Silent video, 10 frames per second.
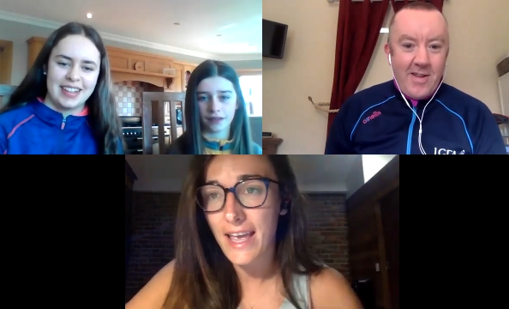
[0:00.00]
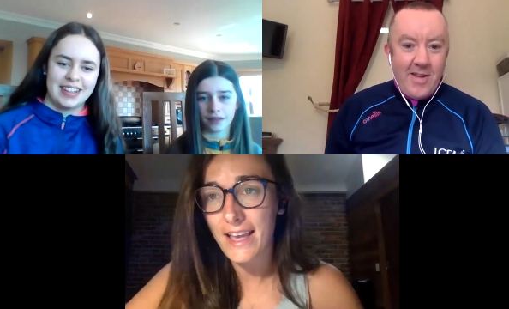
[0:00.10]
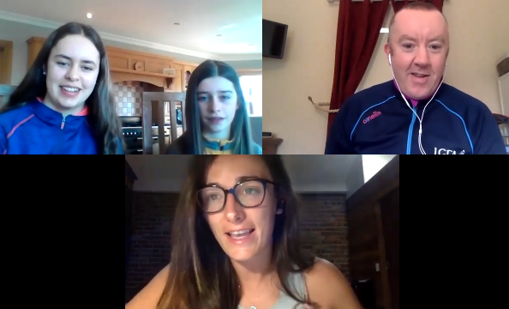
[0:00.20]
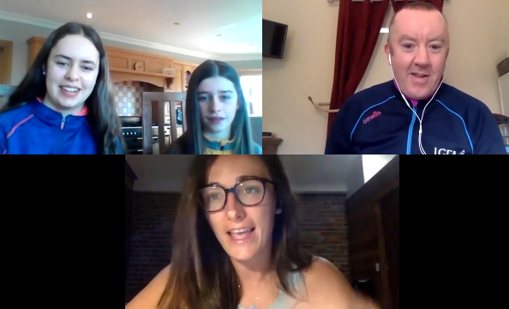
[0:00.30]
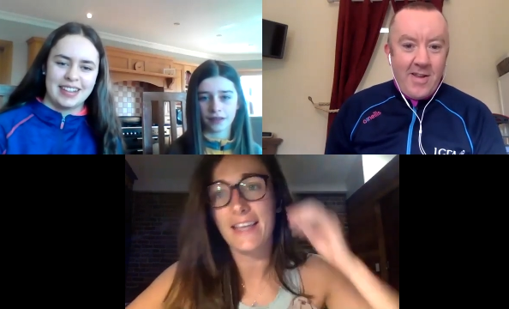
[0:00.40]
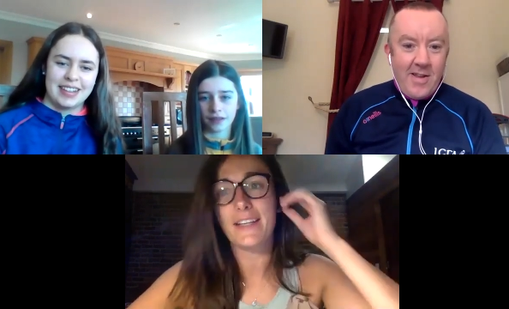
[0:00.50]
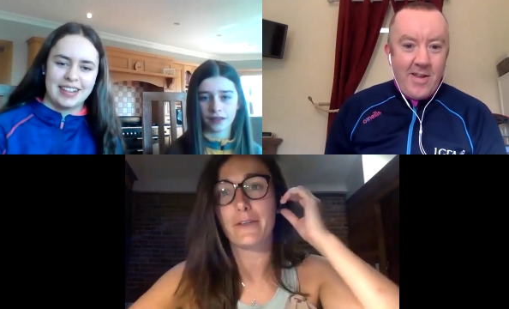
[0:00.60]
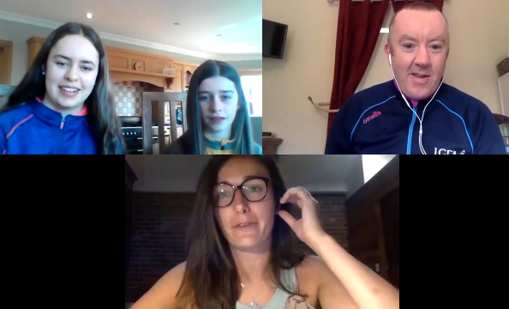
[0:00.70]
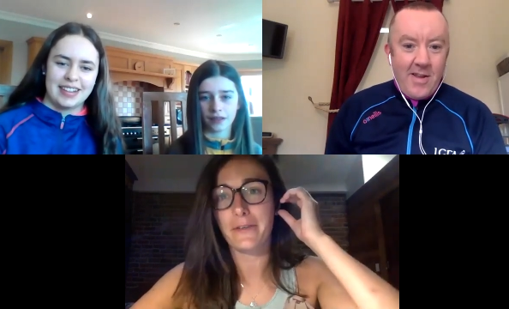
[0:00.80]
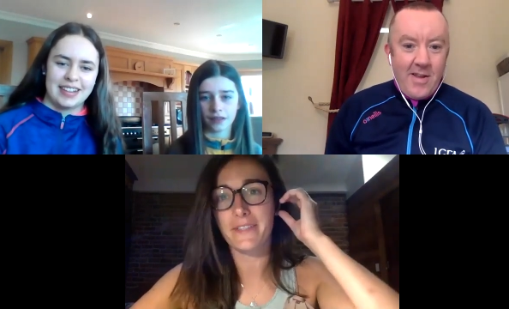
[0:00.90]
Speaker 1: uh,
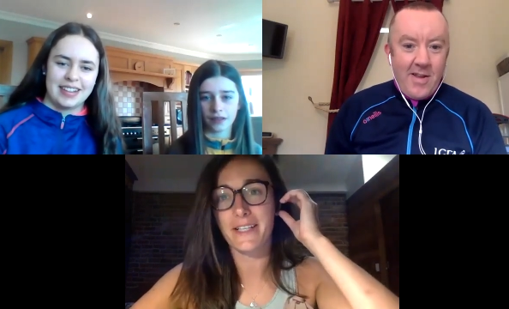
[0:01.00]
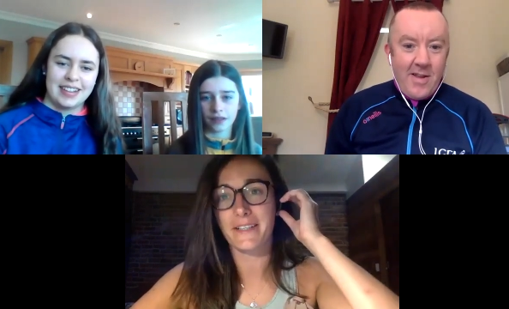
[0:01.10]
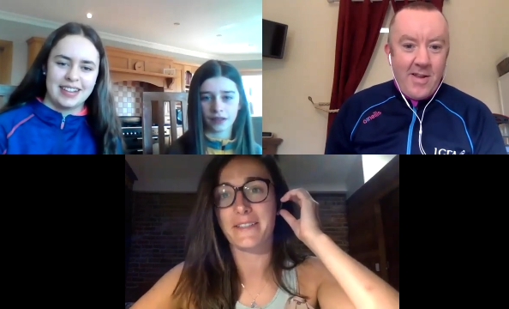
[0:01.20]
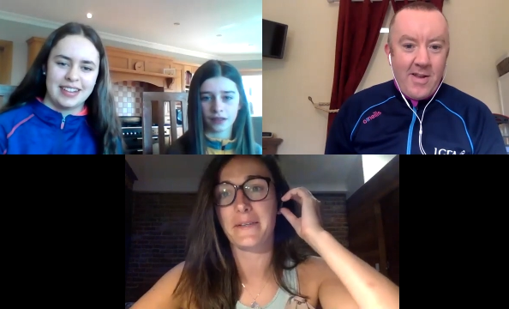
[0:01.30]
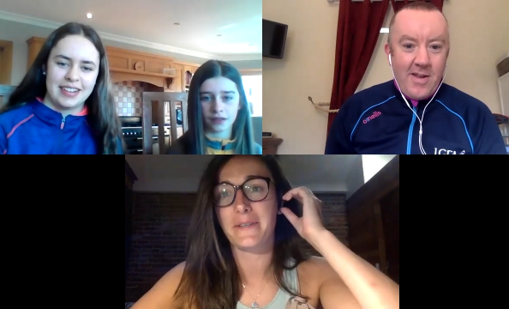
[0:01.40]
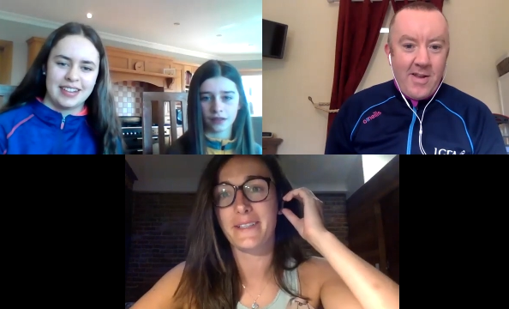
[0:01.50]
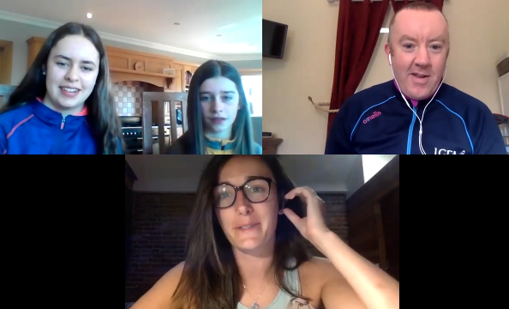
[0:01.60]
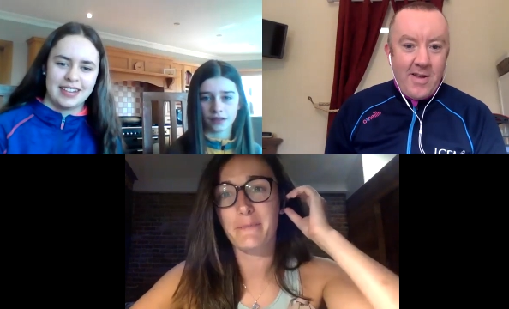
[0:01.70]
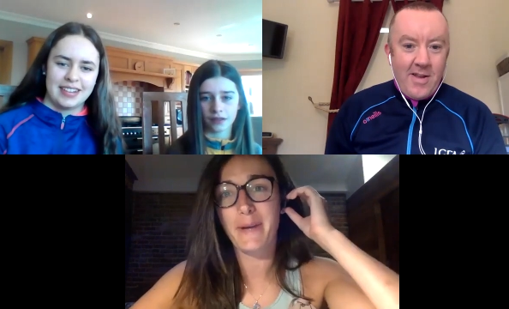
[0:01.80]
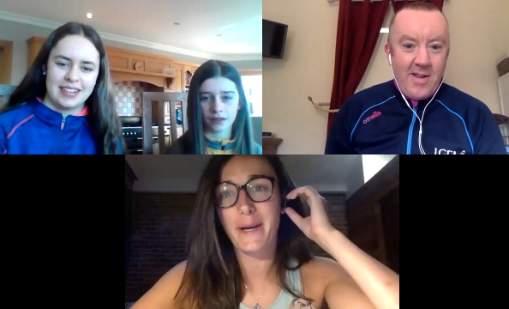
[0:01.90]
Earphones here, so
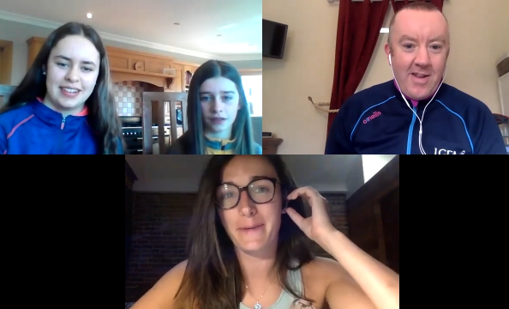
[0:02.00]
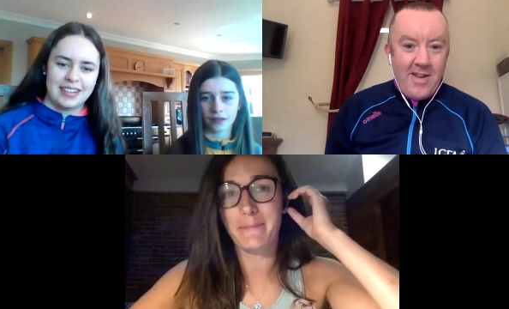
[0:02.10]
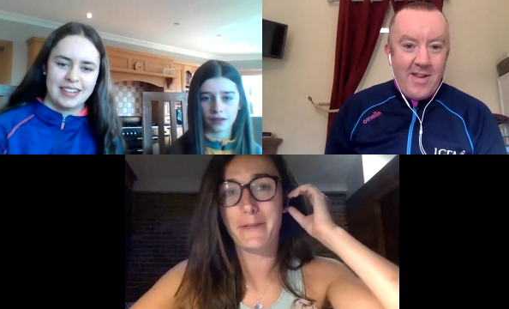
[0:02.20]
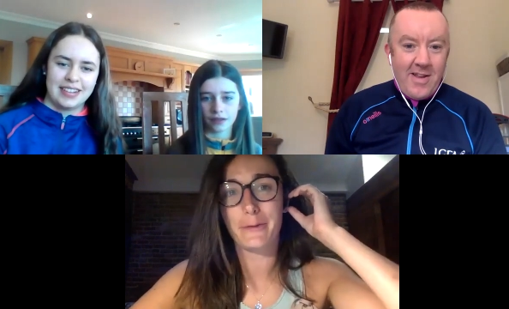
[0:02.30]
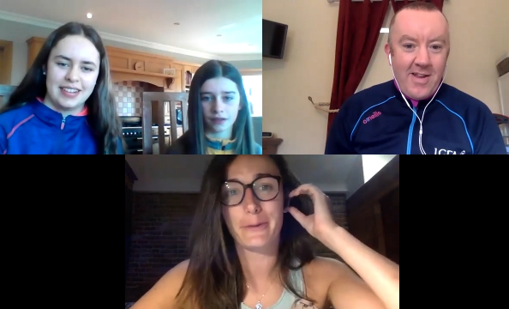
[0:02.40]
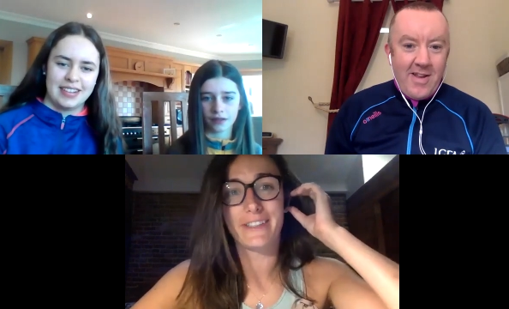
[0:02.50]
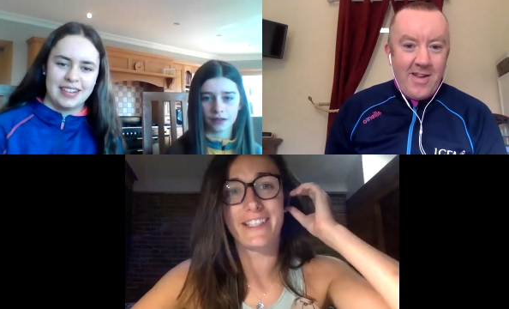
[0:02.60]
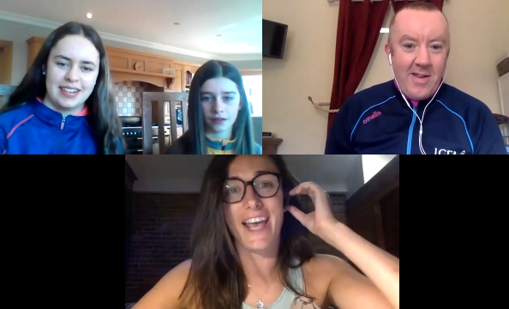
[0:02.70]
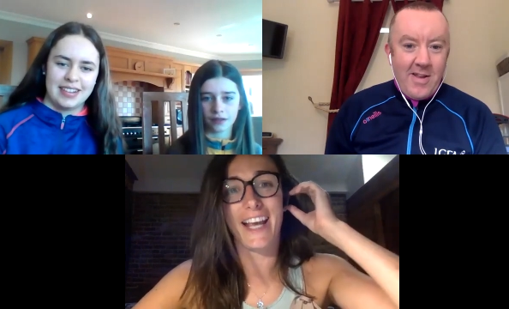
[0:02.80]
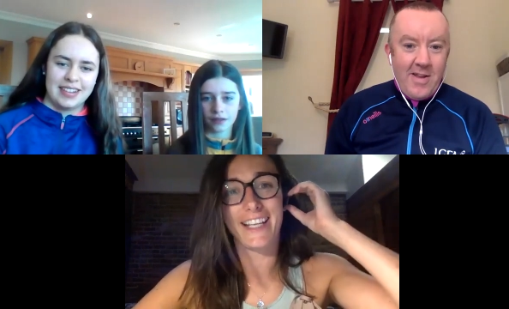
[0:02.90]
can you just bear with me for
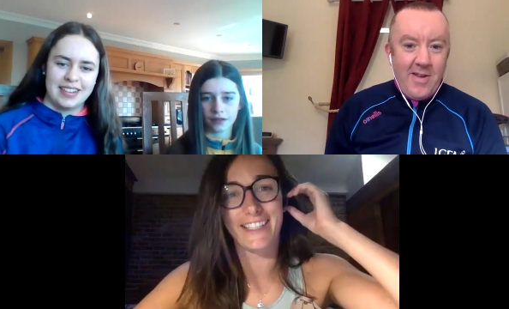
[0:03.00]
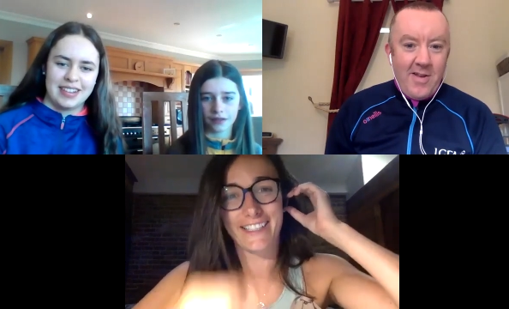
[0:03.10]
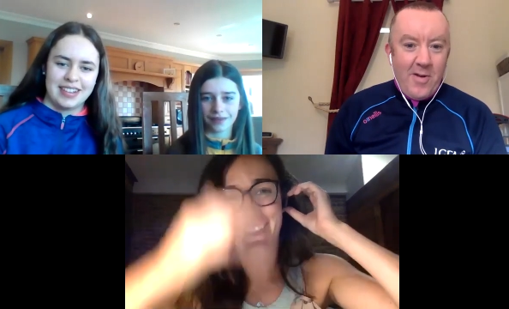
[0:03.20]
one
Speaker 2: second?